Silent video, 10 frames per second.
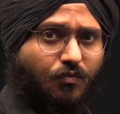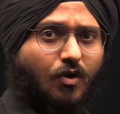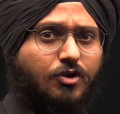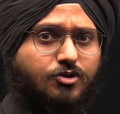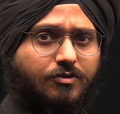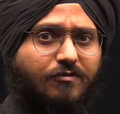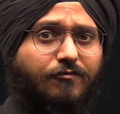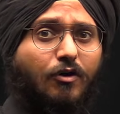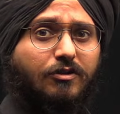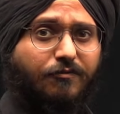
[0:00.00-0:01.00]
version,
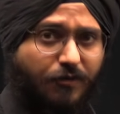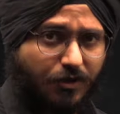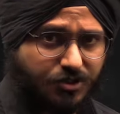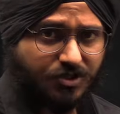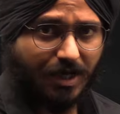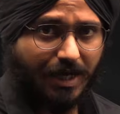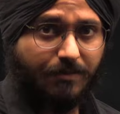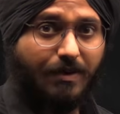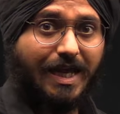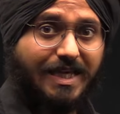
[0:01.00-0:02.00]
for the first time,